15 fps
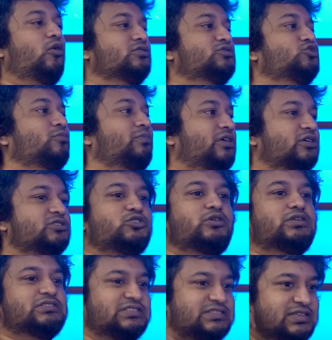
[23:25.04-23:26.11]
also because you're
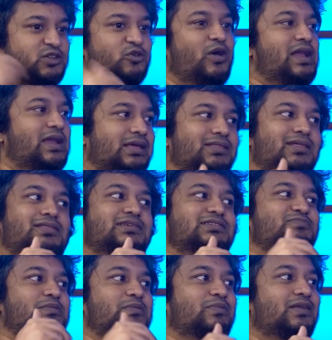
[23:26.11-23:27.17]
insinuating that these
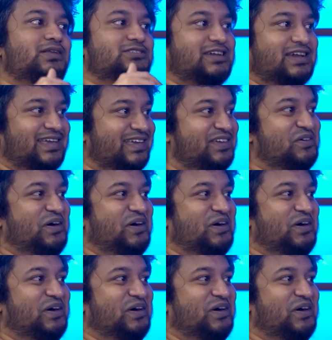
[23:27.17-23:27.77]
people are checking you